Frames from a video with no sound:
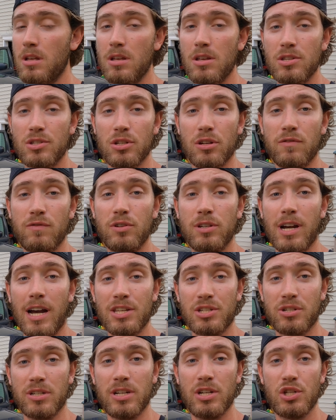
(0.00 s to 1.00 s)
So if you
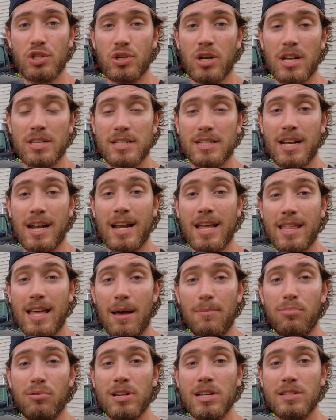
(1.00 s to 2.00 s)
guys are interested in any of
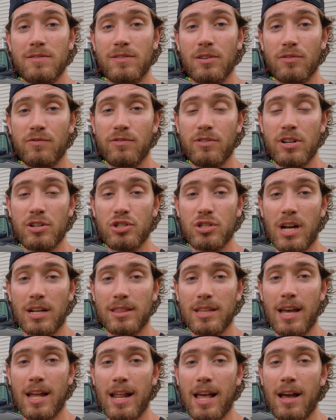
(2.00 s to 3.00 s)
that, please feel free to
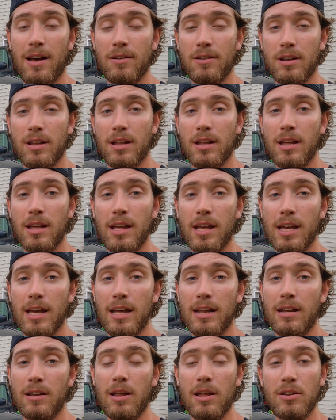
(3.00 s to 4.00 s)
check that out.
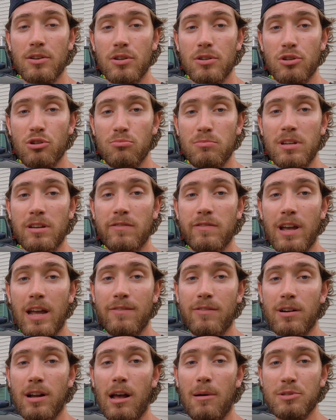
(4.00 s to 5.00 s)
And do me a
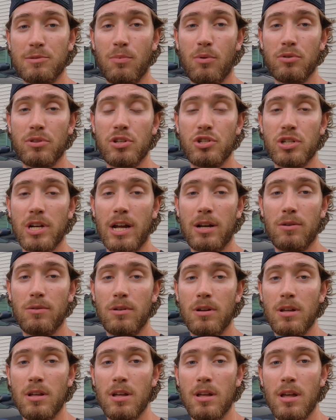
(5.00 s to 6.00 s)
favor, help support the channel
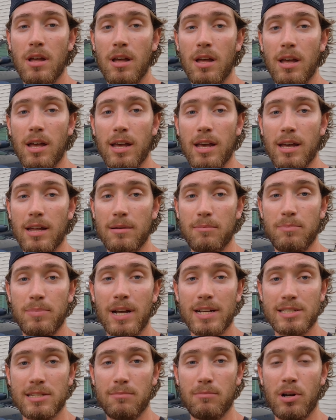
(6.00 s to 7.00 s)
and
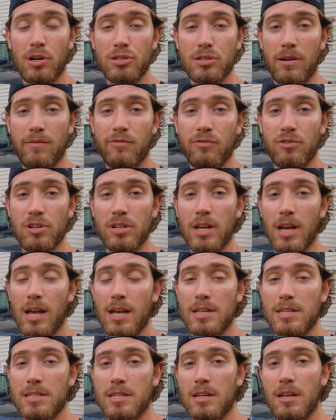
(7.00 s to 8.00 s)
pick some merch up for you
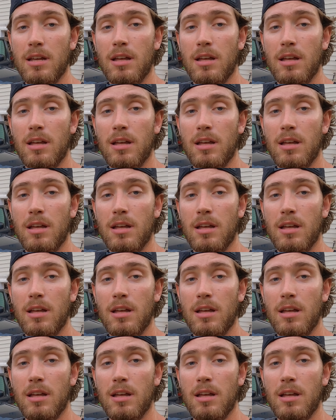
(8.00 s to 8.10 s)
guys.